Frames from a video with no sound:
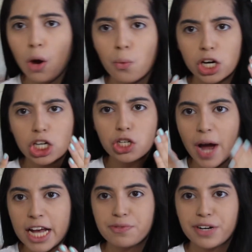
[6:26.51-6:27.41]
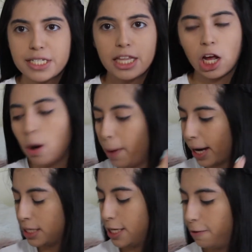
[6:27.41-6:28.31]
We're gonna do eyes first and then go
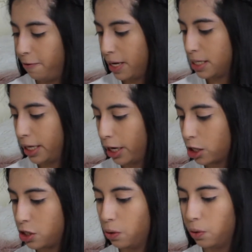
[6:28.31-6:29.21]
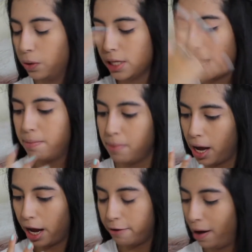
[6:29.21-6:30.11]
back into the face later, so let
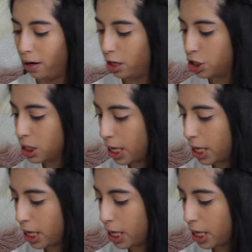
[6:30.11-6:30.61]
my foundation